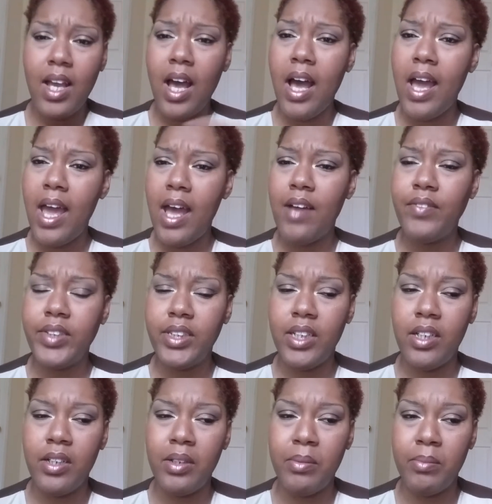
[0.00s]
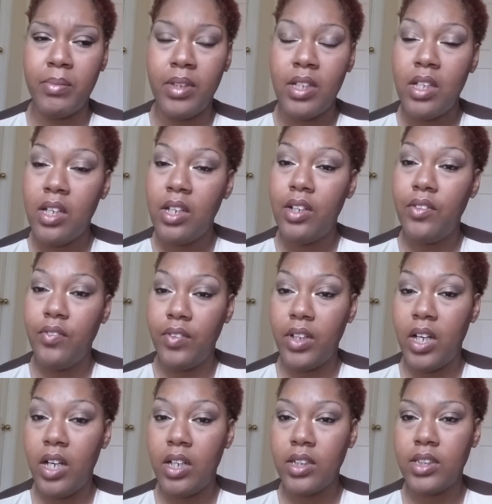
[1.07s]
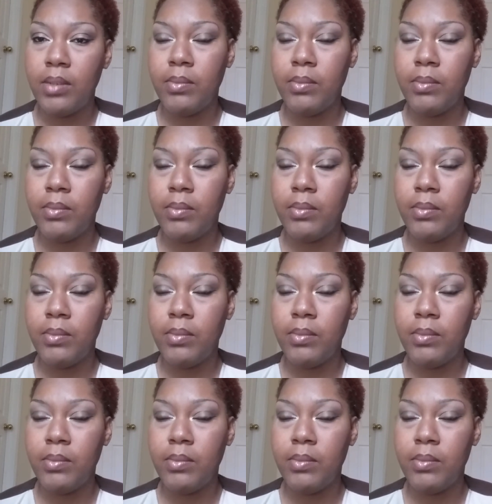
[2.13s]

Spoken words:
I have some vlogs.